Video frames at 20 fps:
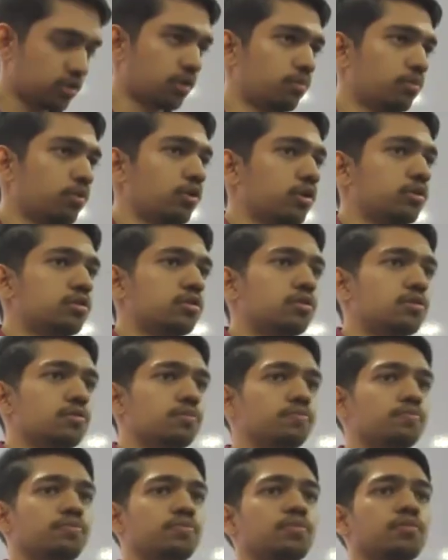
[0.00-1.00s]
Three
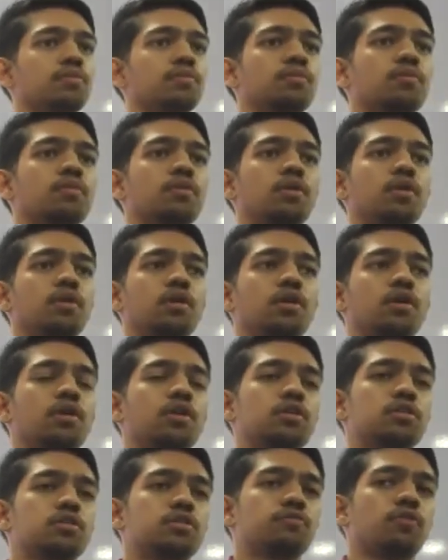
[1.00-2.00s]
subunits.
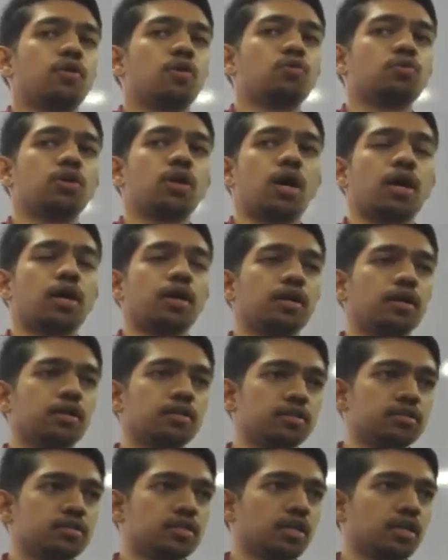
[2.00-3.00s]
It is found
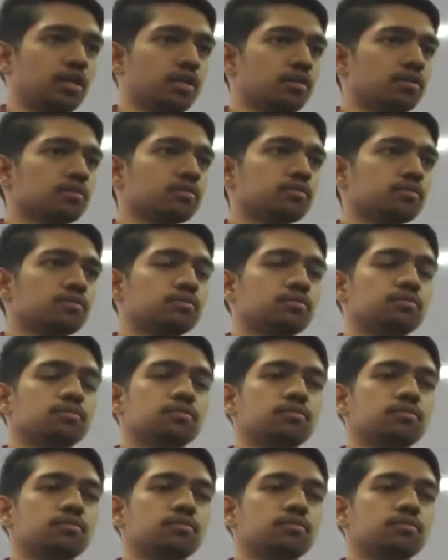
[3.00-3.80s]
under the skin.